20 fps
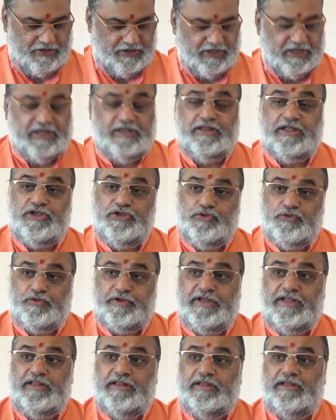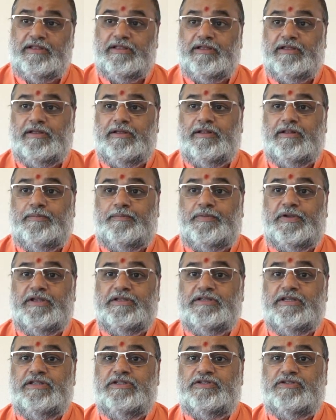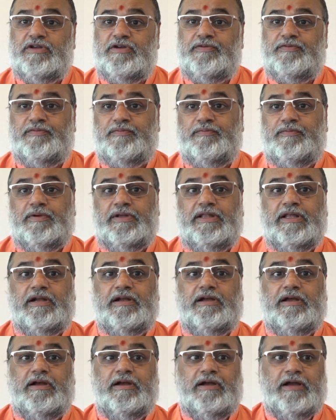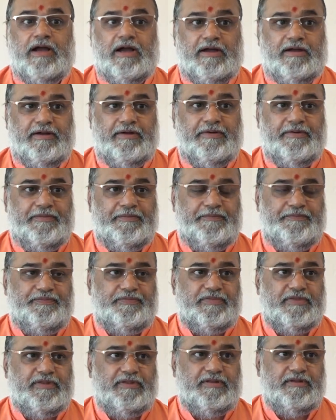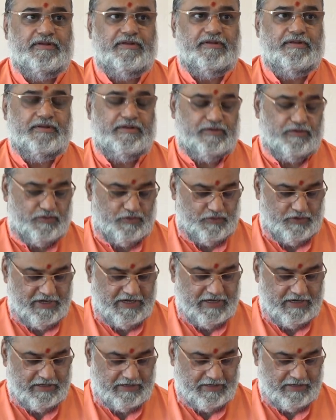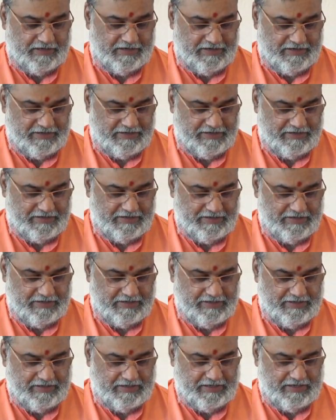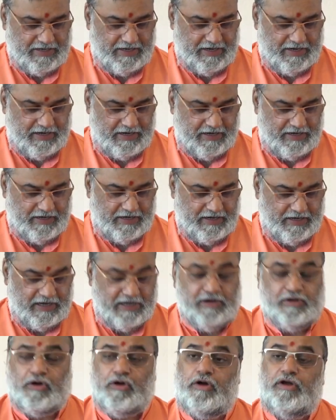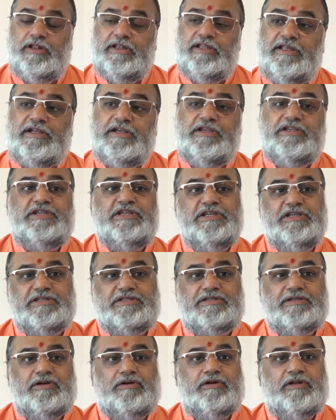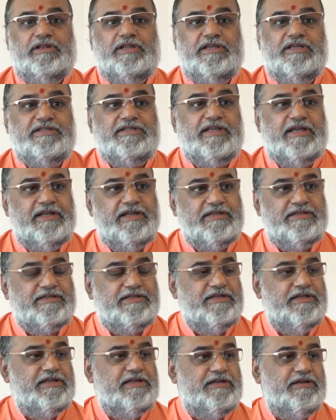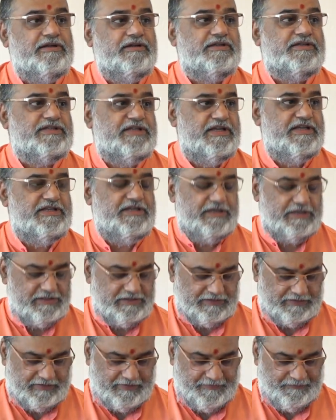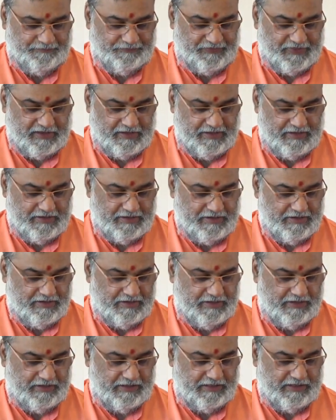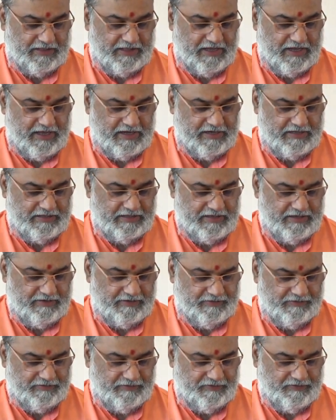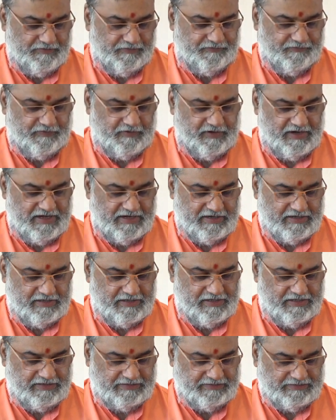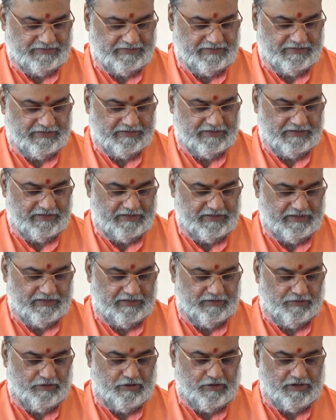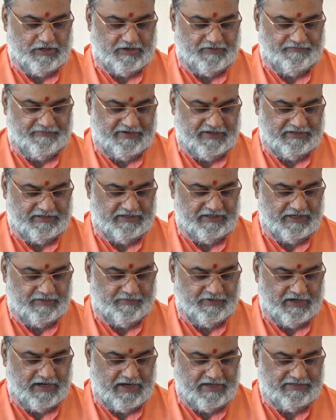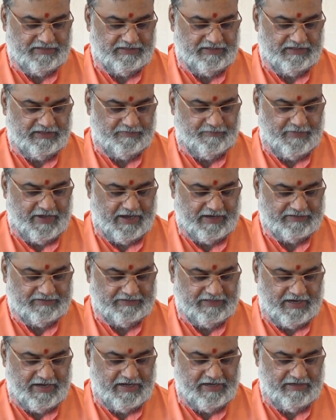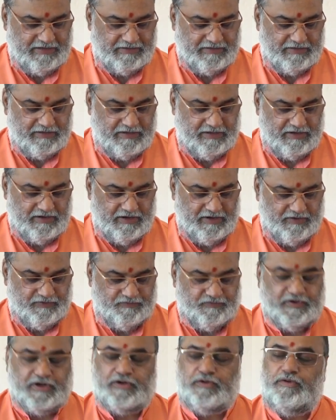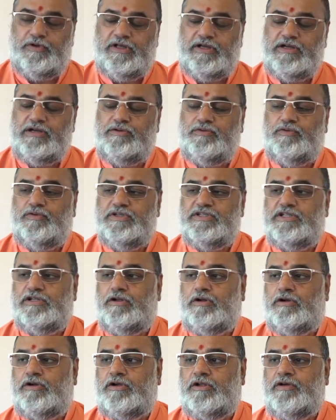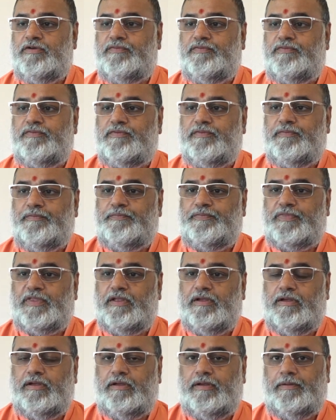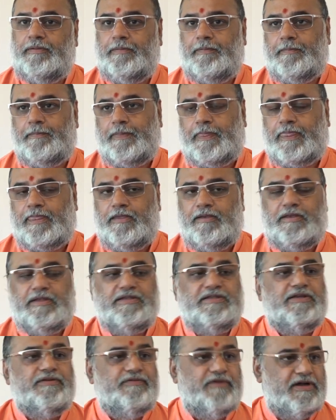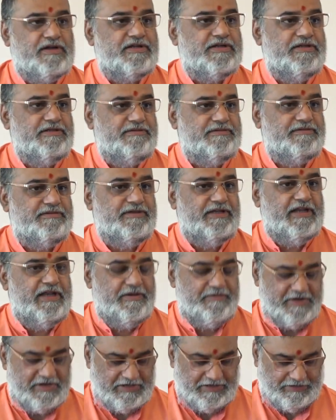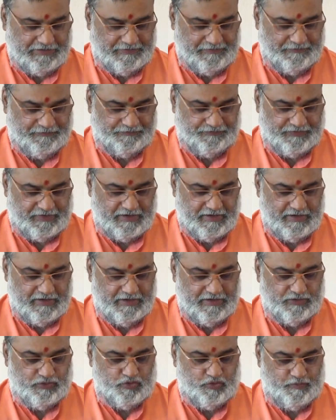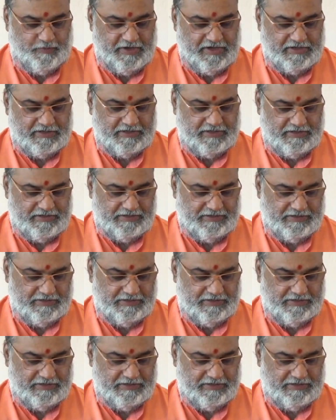In the urine, presence of Mother Ganga, Holy Ganga. And all rishis, all the celestial sages, they are in the follicles. Lord of death Yamaraj in the backside. Varuna, who is lord of you can say water element. Kubera,